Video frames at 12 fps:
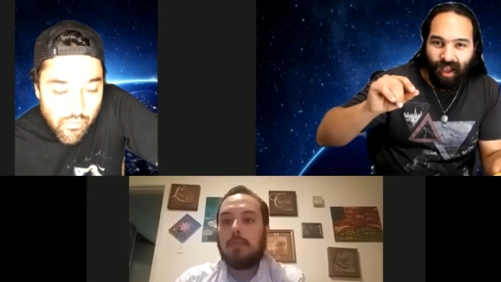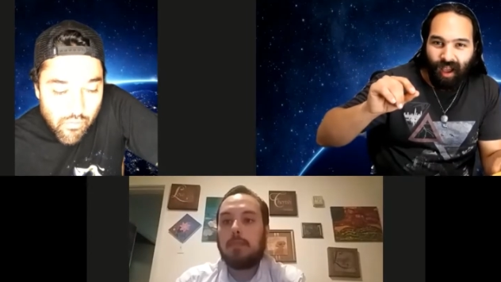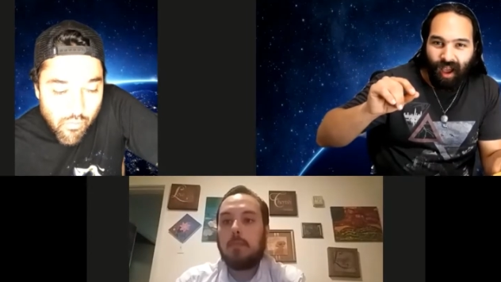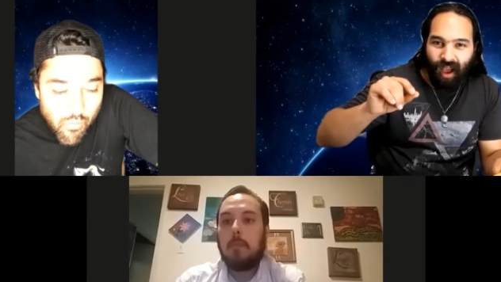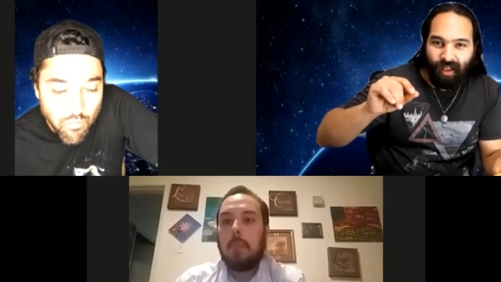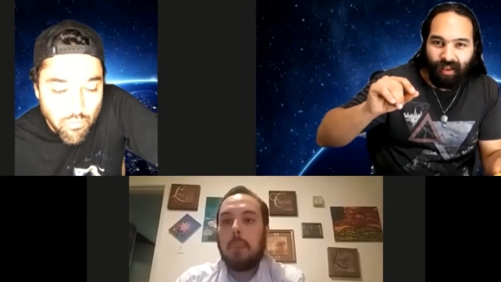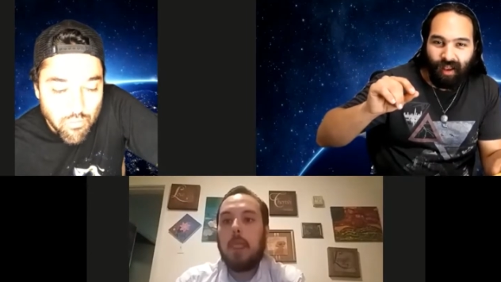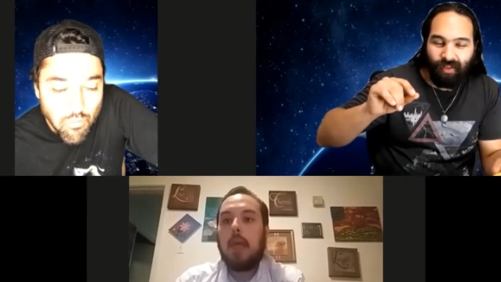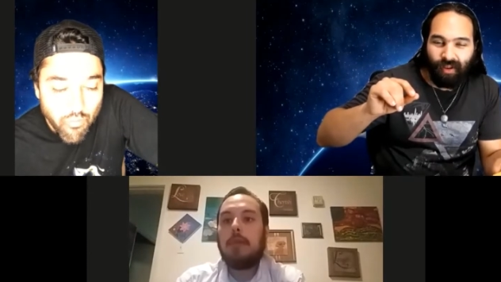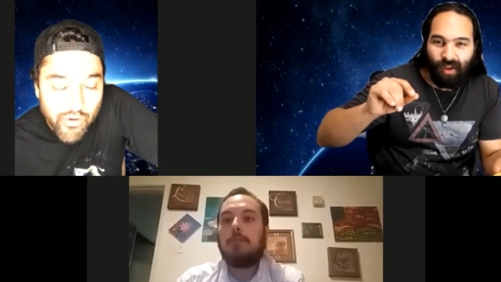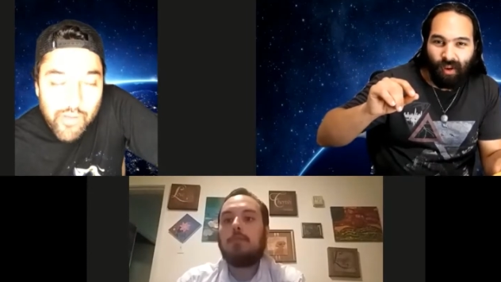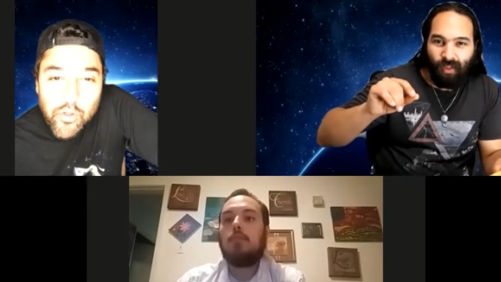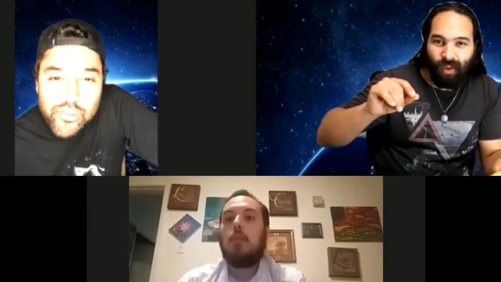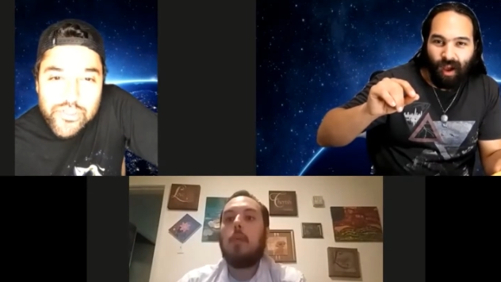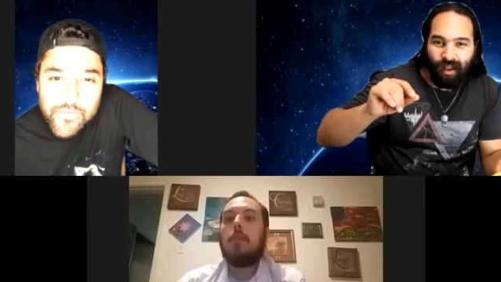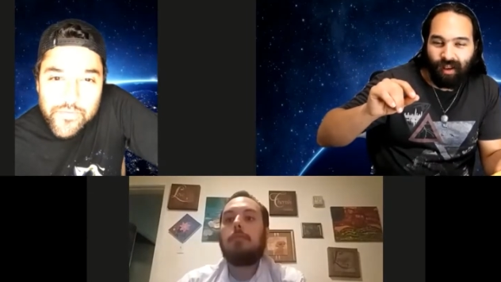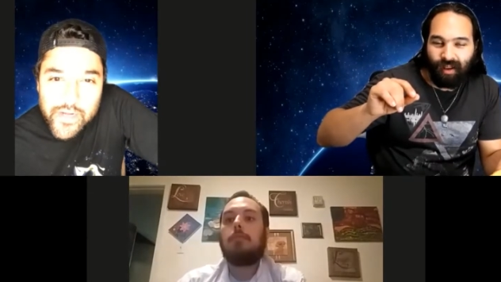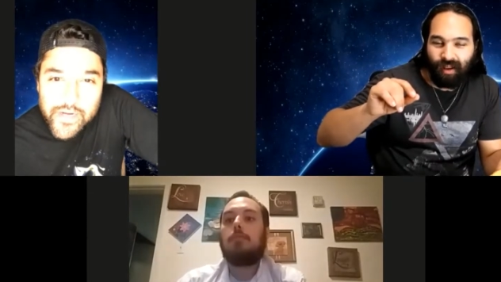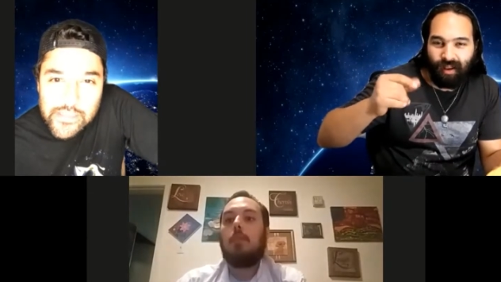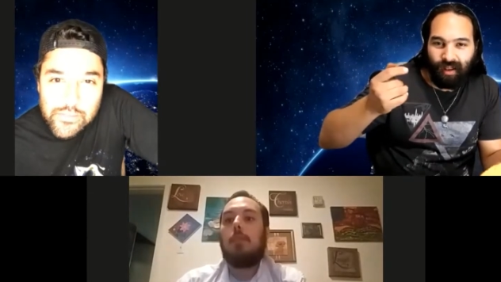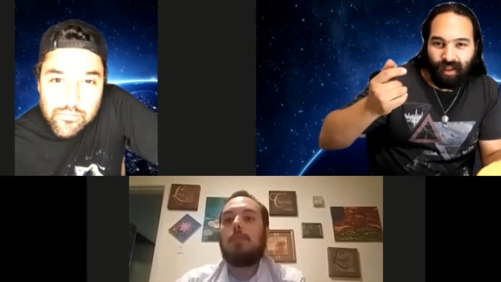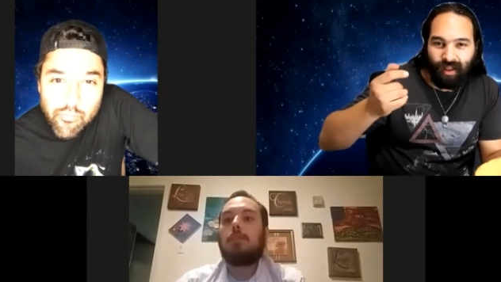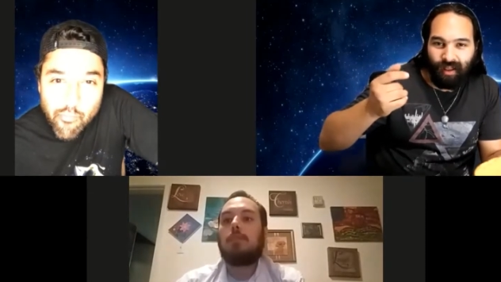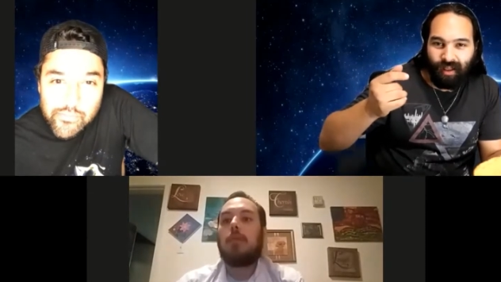Speaker 1: I never know. Emulsifier. I,
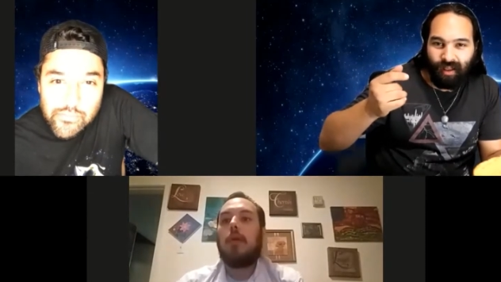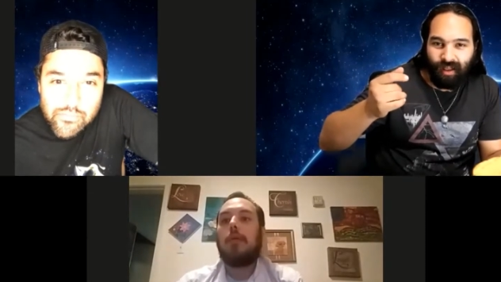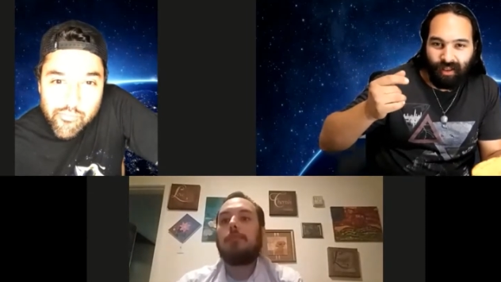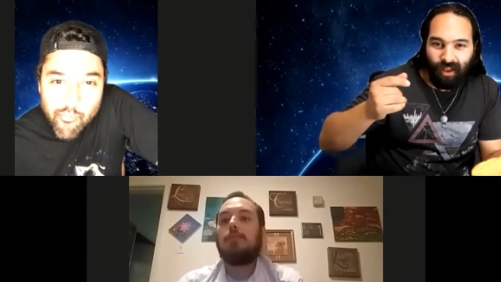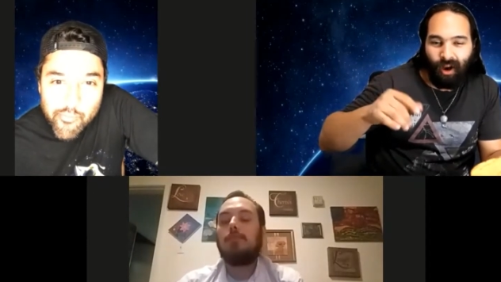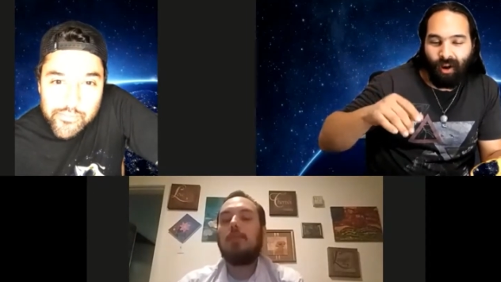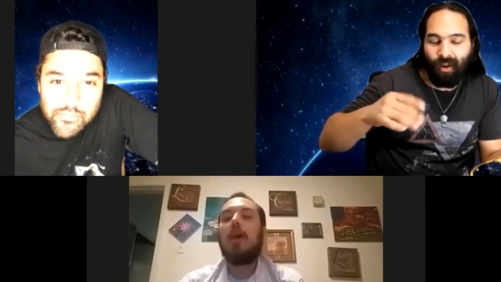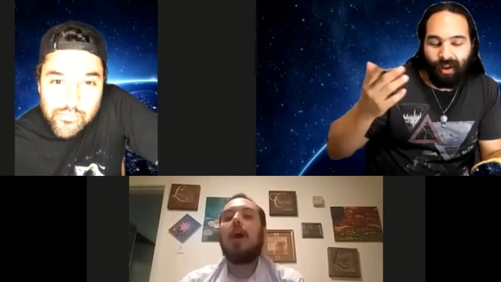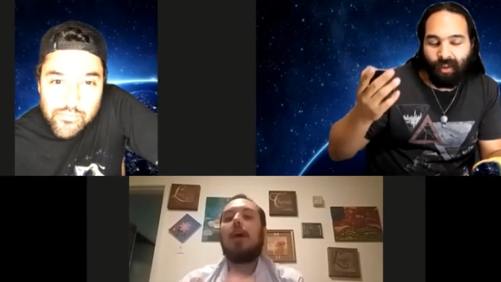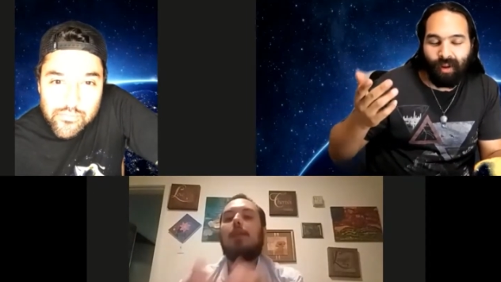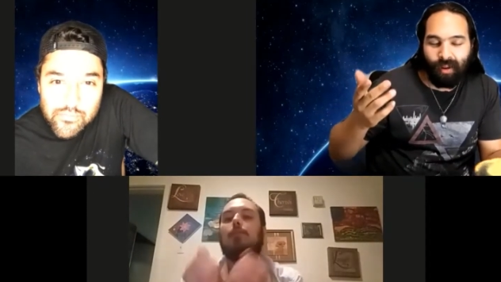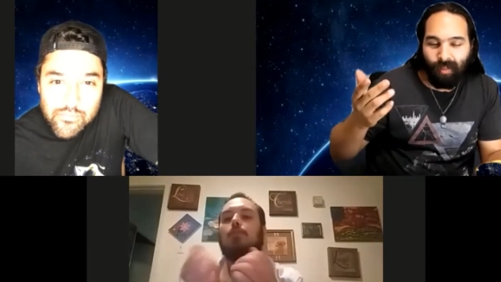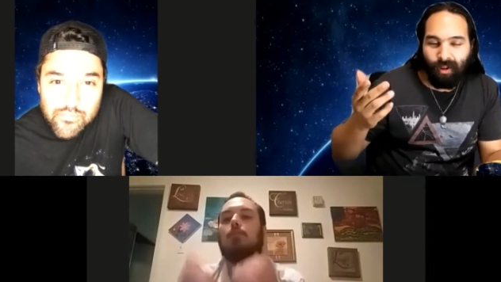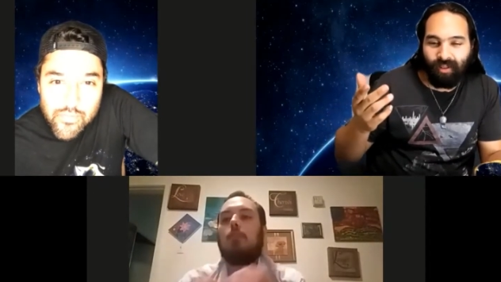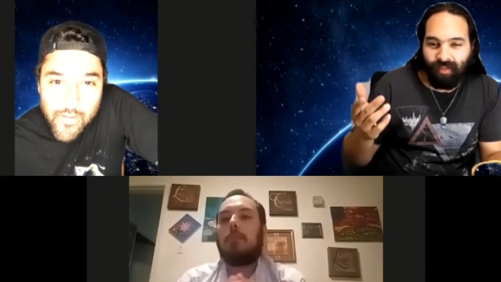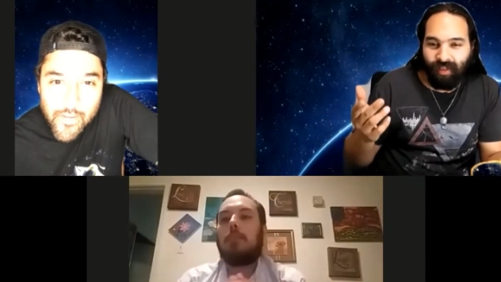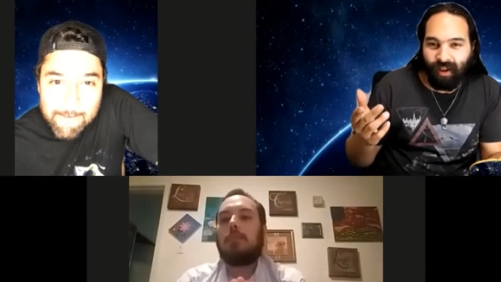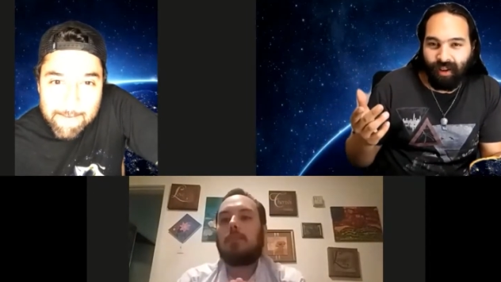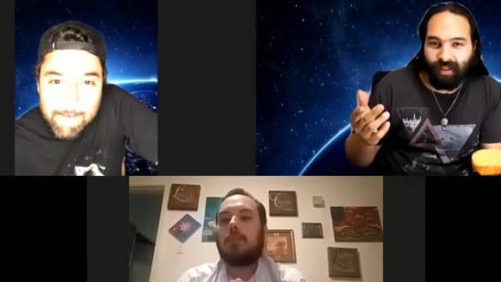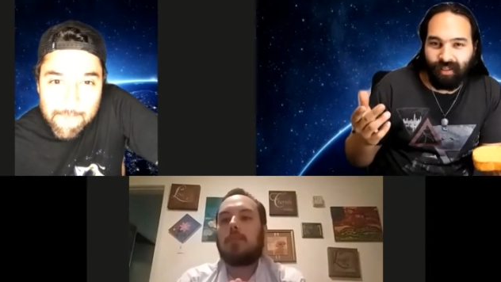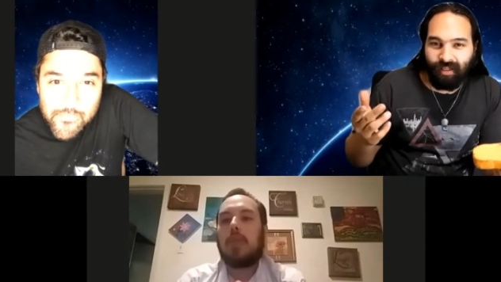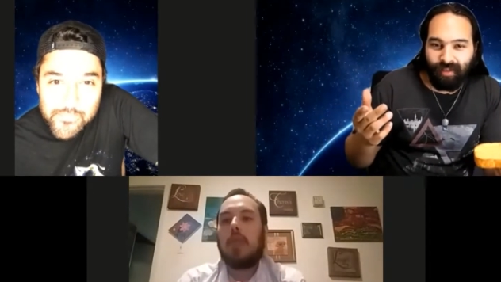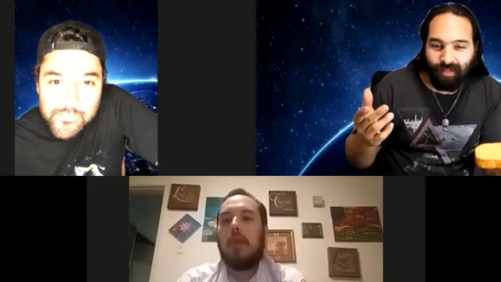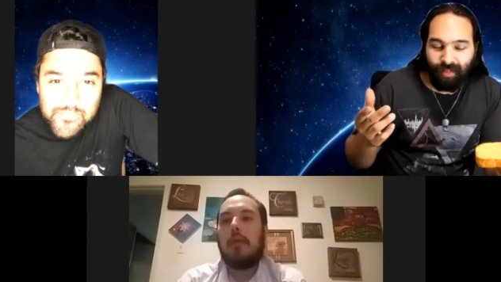no, yeah. I know what an emulsifier is,
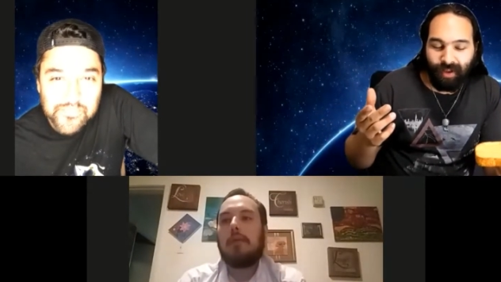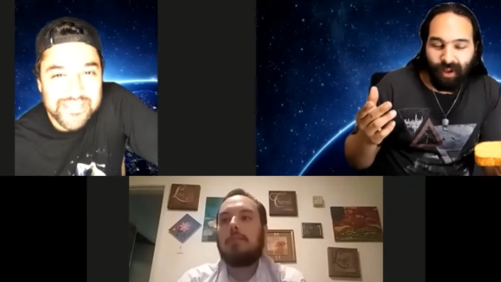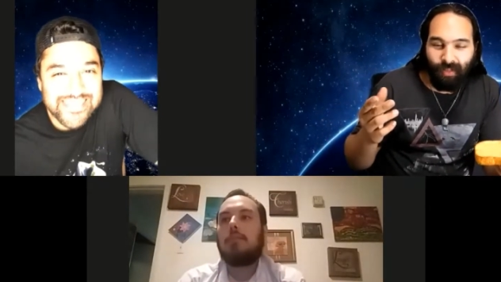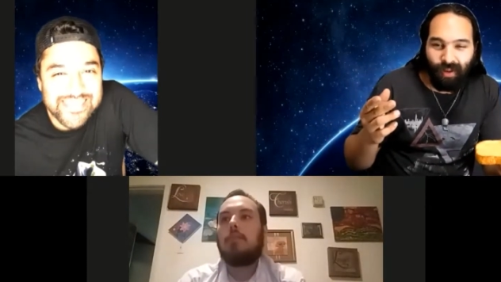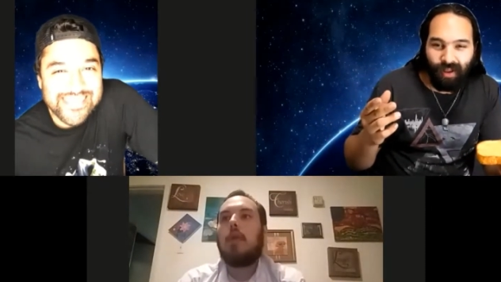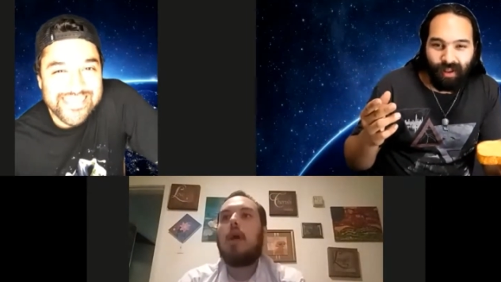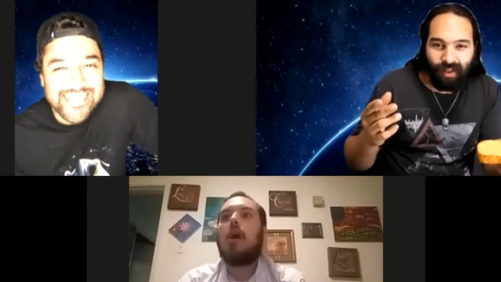but no, what